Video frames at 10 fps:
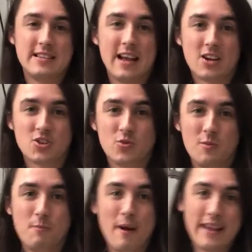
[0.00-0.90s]
the actual
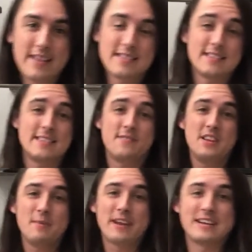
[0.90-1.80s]
mic sensitivity
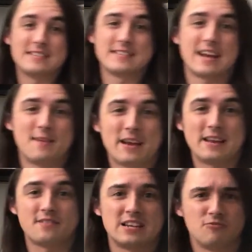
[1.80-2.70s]
because I'm kind of
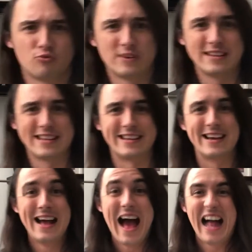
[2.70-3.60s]
in a really
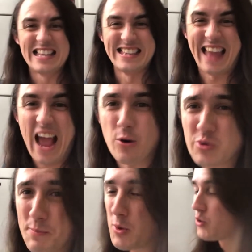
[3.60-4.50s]
loud mood